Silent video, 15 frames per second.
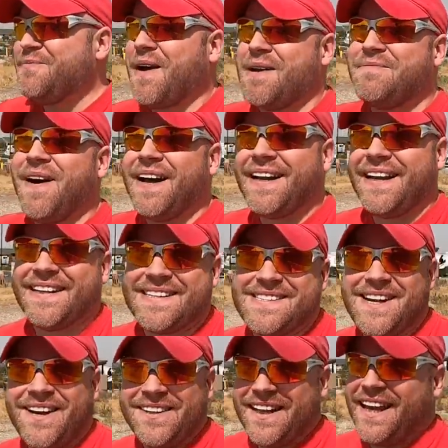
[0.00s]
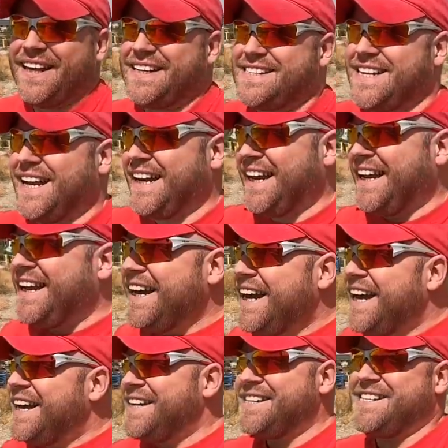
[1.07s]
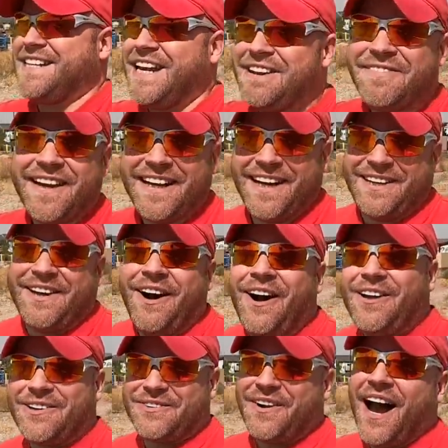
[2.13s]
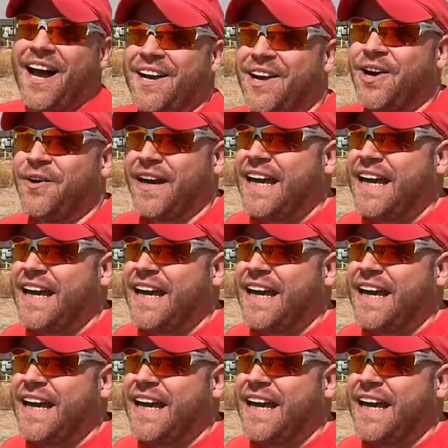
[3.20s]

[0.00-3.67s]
my buddy in Salt Lake City, Steven in Colorado.